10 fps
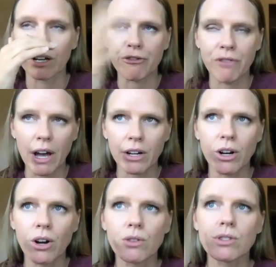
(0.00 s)
like
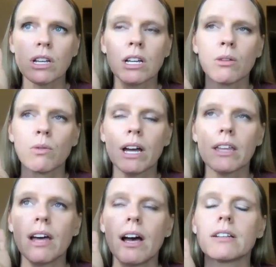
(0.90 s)
fire hose in a
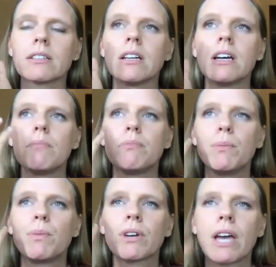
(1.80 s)
way that
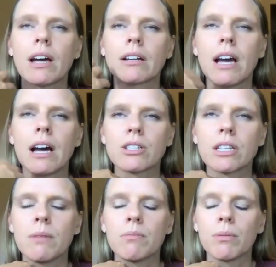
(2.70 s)
people can't
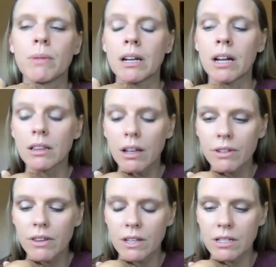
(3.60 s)
actually implement. And I love
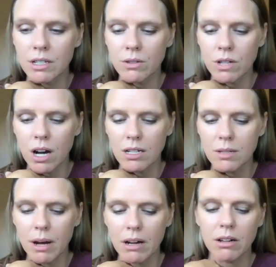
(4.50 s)
the things that you talked
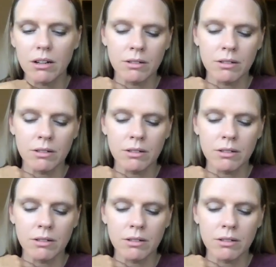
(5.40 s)
about